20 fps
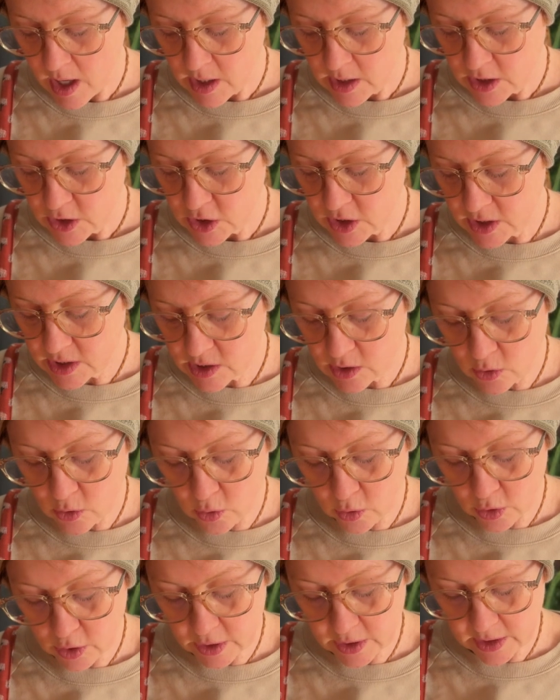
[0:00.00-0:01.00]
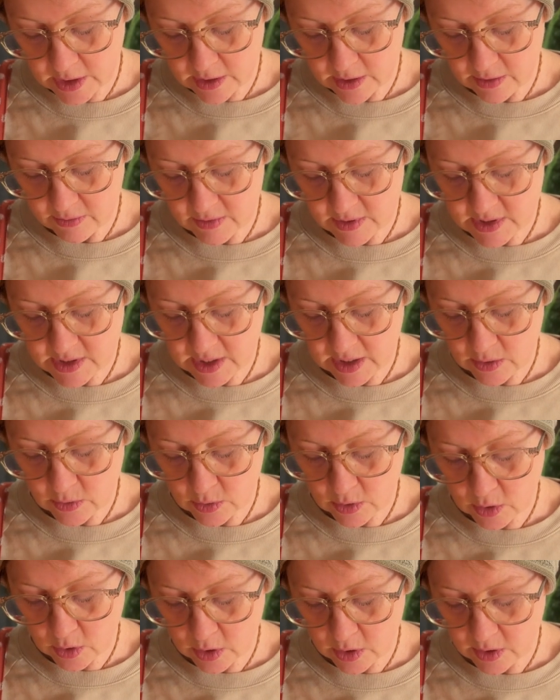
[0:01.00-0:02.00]
She is a guardian of the sacred
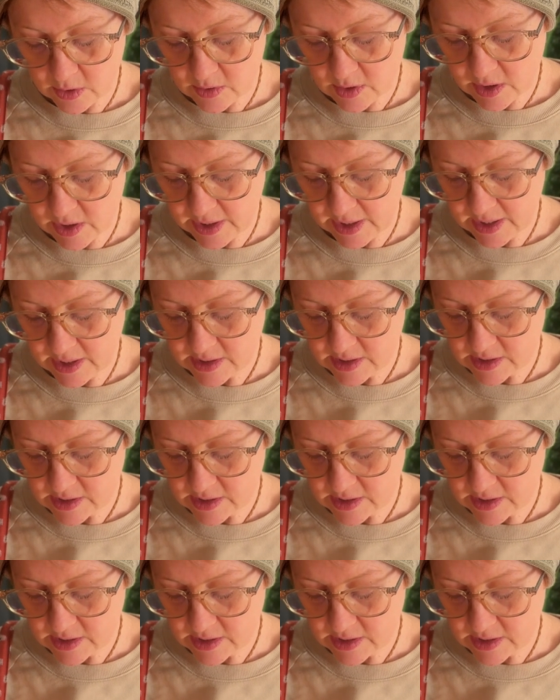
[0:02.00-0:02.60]
heart of the land